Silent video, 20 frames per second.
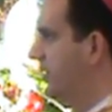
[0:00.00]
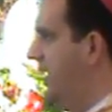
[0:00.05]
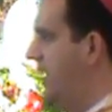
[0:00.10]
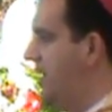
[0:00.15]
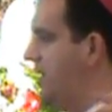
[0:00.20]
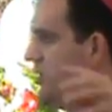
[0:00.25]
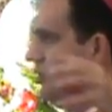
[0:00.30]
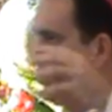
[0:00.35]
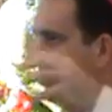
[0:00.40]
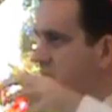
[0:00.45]

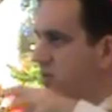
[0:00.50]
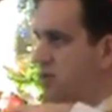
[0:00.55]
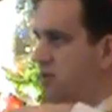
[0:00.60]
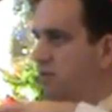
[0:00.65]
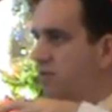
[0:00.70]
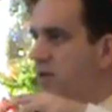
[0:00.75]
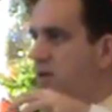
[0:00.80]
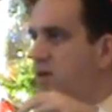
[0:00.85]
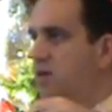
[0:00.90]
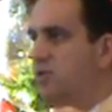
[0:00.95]
occasions
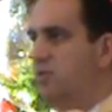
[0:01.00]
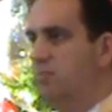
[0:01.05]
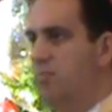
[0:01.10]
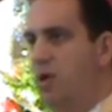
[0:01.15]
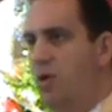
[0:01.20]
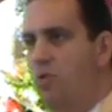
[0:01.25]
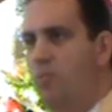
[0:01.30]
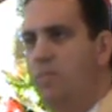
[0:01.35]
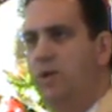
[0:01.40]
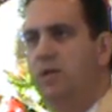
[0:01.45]
and various
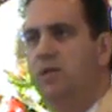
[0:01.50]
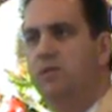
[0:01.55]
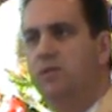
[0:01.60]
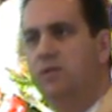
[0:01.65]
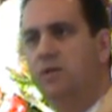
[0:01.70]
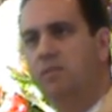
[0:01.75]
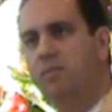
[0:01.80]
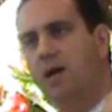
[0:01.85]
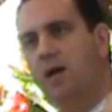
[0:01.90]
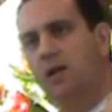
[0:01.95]

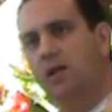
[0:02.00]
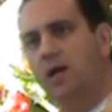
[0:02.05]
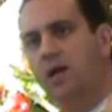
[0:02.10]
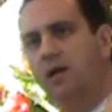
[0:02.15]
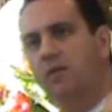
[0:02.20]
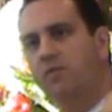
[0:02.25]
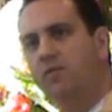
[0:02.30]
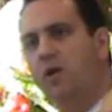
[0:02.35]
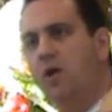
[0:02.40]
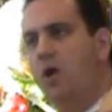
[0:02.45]
moments in my
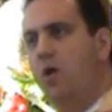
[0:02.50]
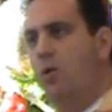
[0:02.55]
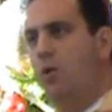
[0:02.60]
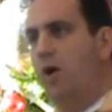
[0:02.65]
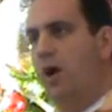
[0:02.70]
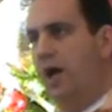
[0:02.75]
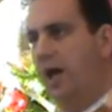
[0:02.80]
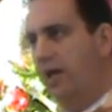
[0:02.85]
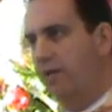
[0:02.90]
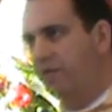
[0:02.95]
life
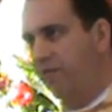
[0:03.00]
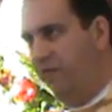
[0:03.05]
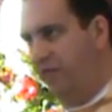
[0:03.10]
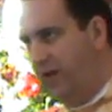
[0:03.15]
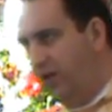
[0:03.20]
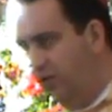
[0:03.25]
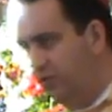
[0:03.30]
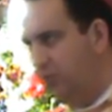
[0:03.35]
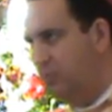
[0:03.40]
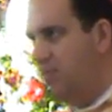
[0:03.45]
where I have
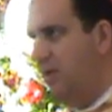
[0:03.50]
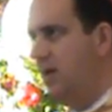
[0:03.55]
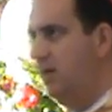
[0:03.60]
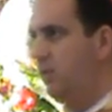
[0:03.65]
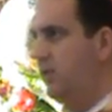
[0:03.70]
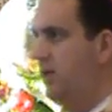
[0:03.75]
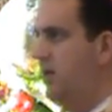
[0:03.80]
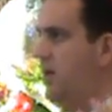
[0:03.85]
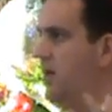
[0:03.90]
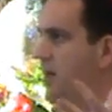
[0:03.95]
felt
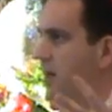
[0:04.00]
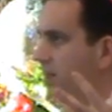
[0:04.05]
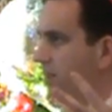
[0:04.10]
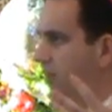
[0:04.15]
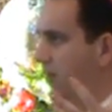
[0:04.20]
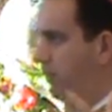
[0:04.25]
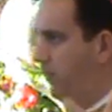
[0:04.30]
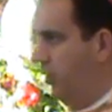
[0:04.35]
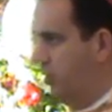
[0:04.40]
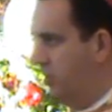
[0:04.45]
maybe
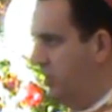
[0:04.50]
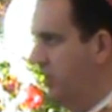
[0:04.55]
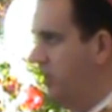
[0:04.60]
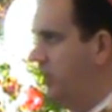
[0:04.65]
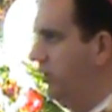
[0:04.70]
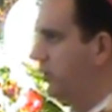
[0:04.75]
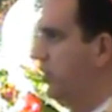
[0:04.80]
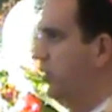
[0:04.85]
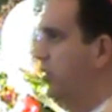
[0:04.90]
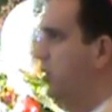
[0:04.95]
the
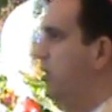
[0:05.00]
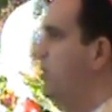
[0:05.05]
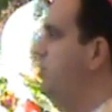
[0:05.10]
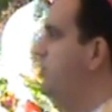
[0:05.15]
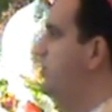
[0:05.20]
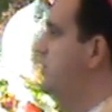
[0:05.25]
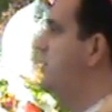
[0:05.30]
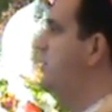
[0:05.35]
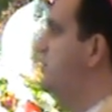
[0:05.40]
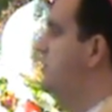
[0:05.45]
particular
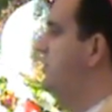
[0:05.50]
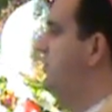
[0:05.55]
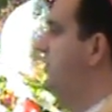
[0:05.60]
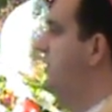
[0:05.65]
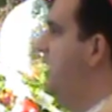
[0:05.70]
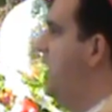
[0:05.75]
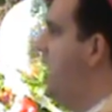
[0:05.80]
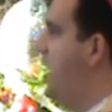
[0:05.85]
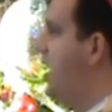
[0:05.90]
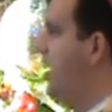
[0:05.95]
closeness
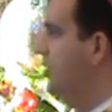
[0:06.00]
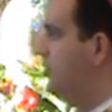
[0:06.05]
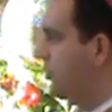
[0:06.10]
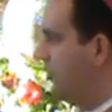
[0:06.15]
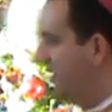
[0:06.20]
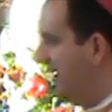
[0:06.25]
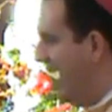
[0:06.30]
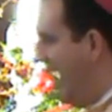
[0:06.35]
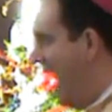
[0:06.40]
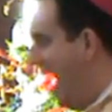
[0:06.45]
of God
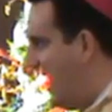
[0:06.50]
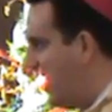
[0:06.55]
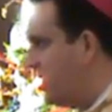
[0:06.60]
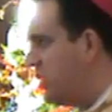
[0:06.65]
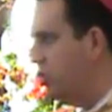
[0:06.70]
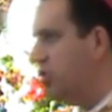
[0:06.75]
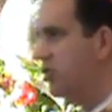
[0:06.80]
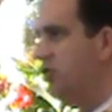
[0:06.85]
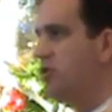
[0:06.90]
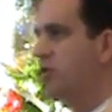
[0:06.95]
or the
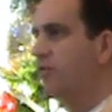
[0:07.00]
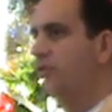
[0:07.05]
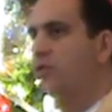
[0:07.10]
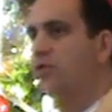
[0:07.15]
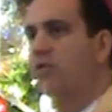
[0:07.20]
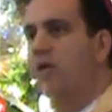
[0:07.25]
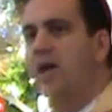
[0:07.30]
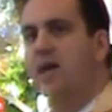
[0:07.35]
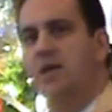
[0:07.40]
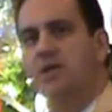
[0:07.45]
action of
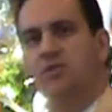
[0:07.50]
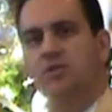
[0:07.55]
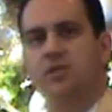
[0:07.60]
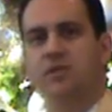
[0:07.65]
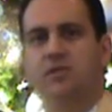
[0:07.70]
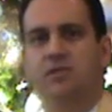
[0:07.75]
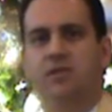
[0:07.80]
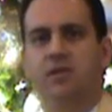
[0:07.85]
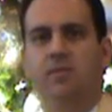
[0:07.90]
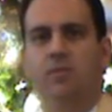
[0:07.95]
grace
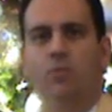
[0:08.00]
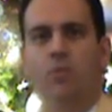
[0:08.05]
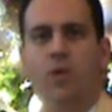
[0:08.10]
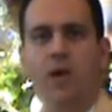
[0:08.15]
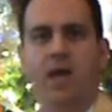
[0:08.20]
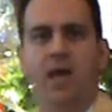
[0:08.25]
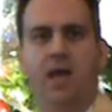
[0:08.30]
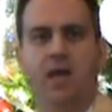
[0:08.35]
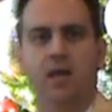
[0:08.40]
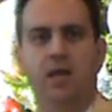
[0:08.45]
in some
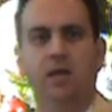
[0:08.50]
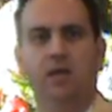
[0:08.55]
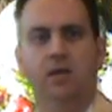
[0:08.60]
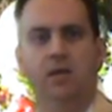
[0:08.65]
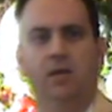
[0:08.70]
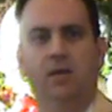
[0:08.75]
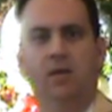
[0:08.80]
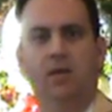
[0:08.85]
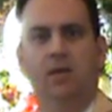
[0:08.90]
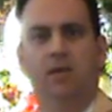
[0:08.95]

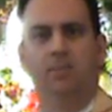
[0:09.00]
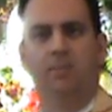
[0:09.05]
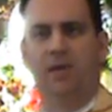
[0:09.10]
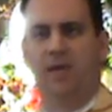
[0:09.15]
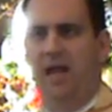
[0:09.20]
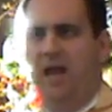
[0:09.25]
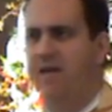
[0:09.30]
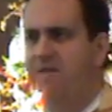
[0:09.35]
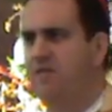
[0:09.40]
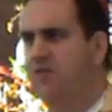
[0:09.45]
way.
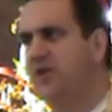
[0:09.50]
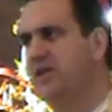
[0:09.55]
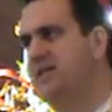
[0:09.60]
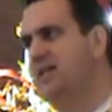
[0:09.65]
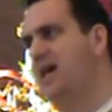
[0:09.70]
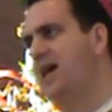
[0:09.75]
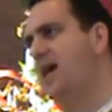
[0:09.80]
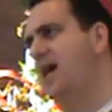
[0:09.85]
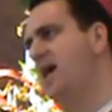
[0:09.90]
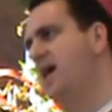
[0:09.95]
But every
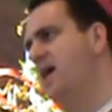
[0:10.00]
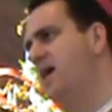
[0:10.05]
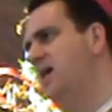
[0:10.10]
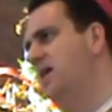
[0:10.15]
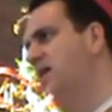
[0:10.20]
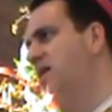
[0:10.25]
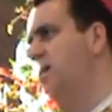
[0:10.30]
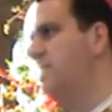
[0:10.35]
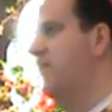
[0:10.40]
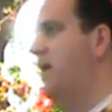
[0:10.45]

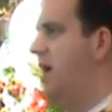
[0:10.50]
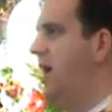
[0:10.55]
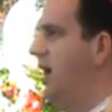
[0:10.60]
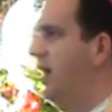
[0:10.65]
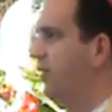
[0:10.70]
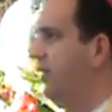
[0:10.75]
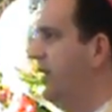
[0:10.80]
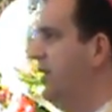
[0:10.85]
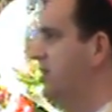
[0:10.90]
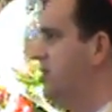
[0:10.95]
day, come
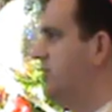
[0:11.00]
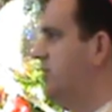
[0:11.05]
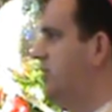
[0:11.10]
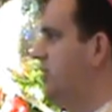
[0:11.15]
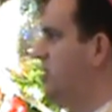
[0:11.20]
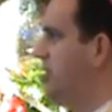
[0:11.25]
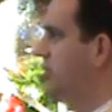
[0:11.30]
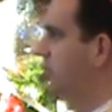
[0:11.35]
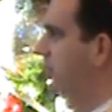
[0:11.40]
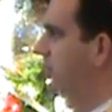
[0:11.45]
on,
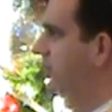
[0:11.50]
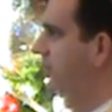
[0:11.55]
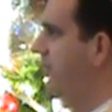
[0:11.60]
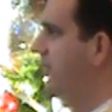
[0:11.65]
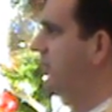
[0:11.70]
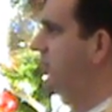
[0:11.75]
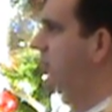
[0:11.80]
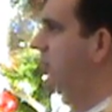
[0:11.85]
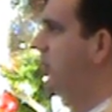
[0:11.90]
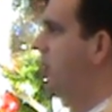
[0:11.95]

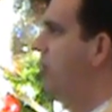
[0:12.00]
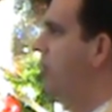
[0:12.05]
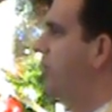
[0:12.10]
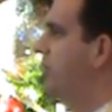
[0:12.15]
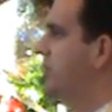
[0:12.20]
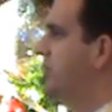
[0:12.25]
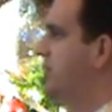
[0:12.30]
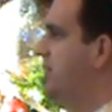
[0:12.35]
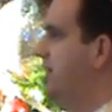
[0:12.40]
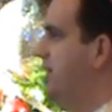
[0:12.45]
that's the
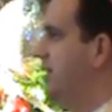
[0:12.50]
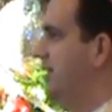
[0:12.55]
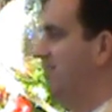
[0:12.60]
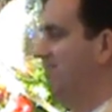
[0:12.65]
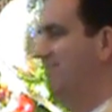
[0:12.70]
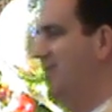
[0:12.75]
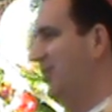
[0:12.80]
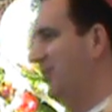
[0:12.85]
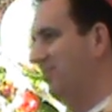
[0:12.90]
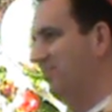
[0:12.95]
overstated.
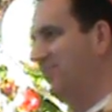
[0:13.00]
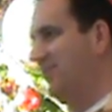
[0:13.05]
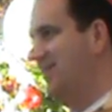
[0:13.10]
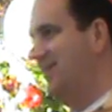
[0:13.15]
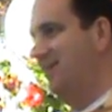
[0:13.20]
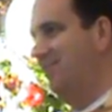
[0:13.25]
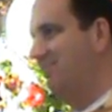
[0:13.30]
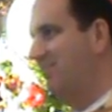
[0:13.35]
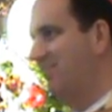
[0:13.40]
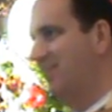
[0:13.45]
Come on,
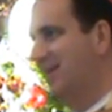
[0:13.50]
see?